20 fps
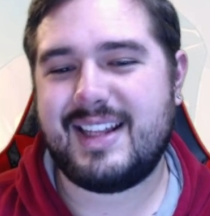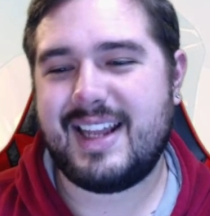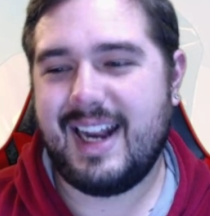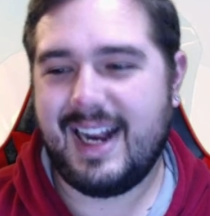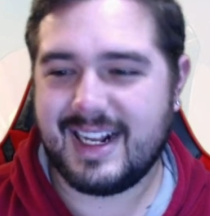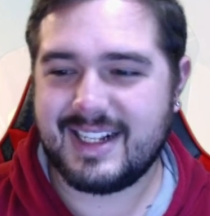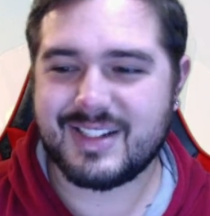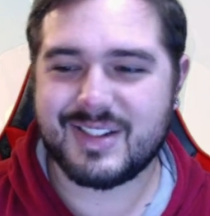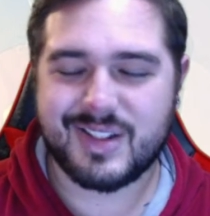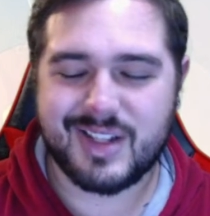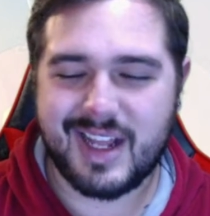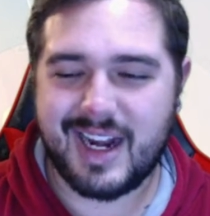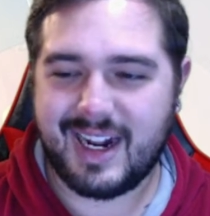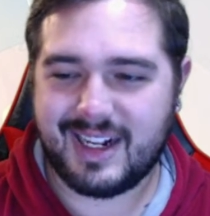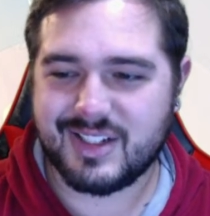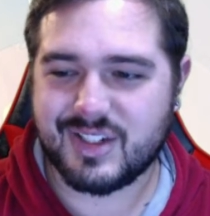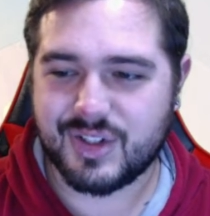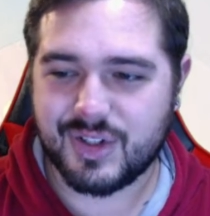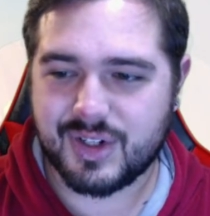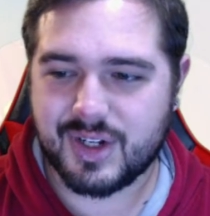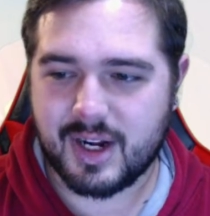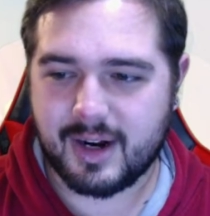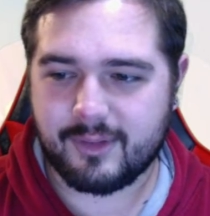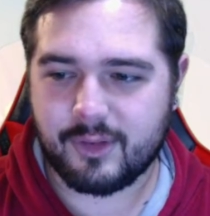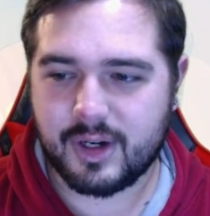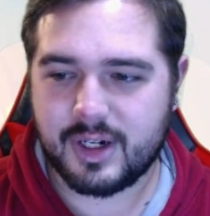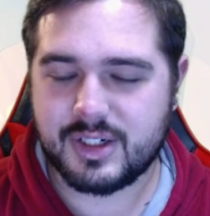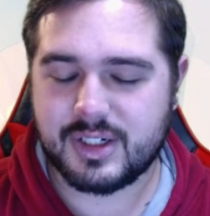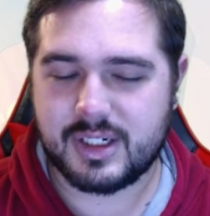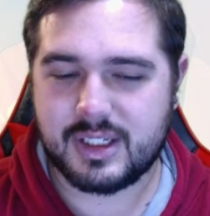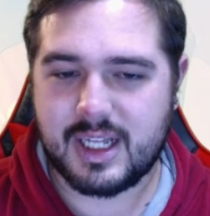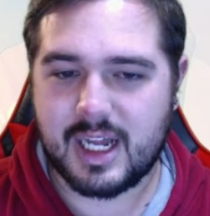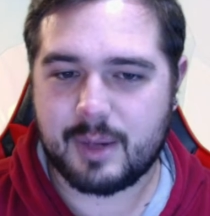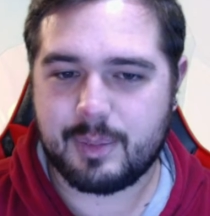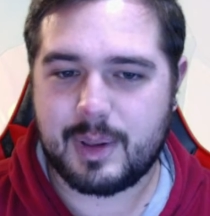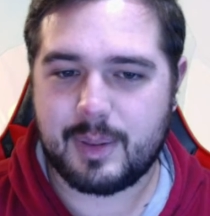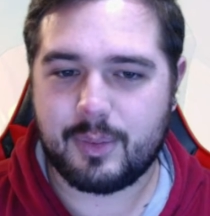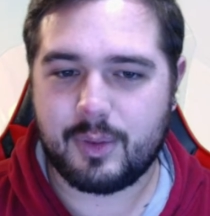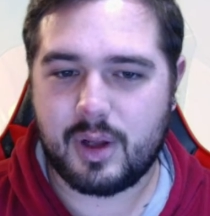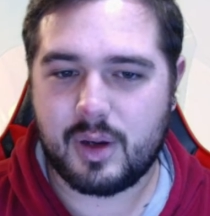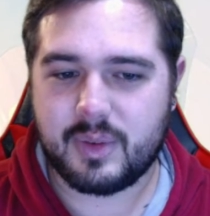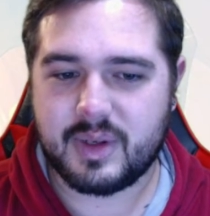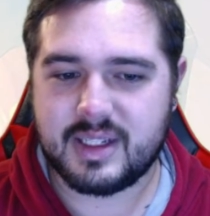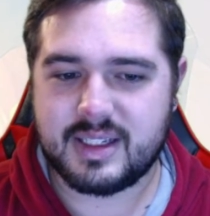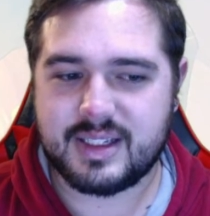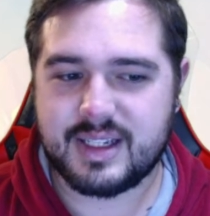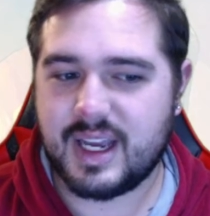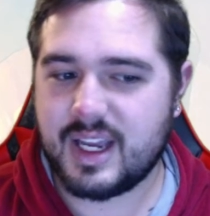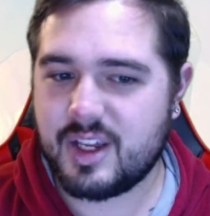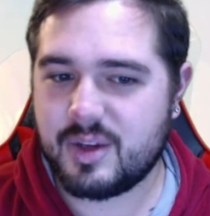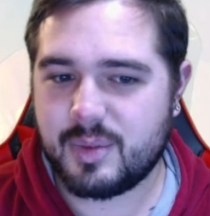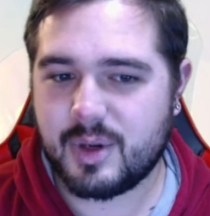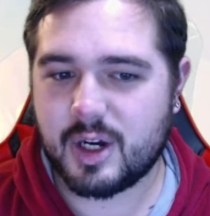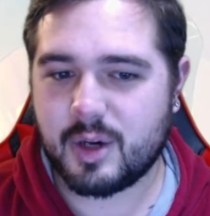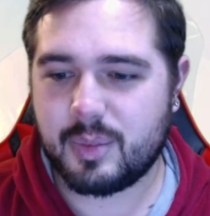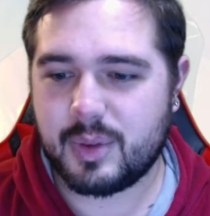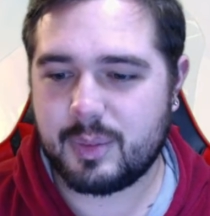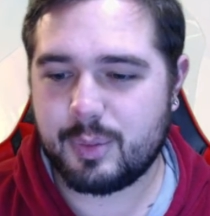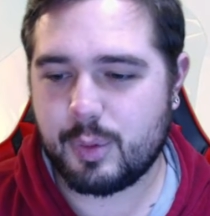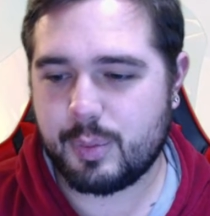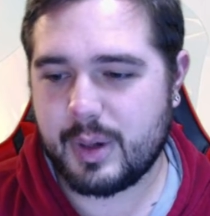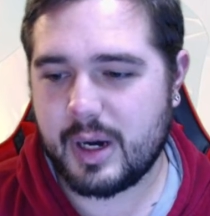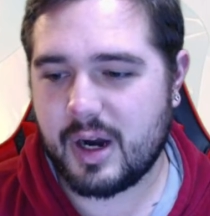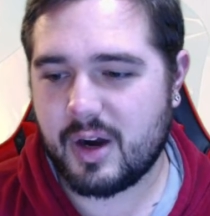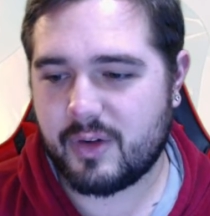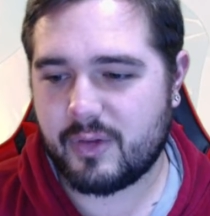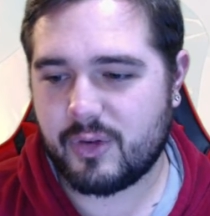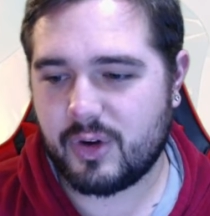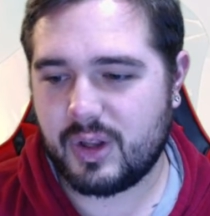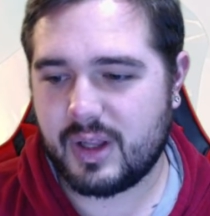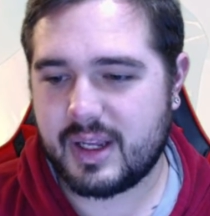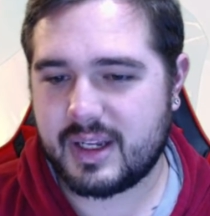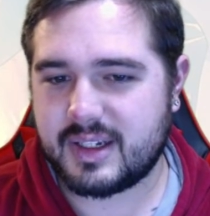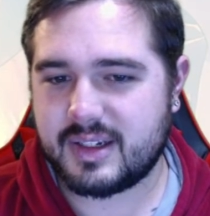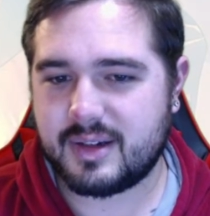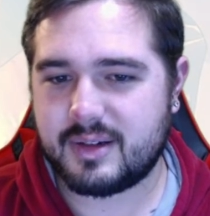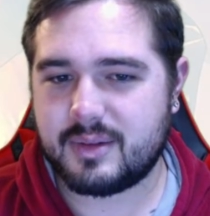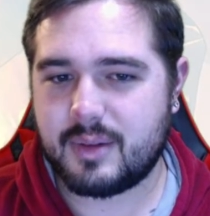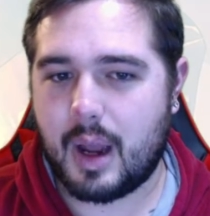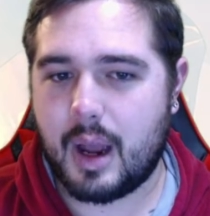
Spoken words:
it has good coverage, and a lot of people always say you better be prepared for like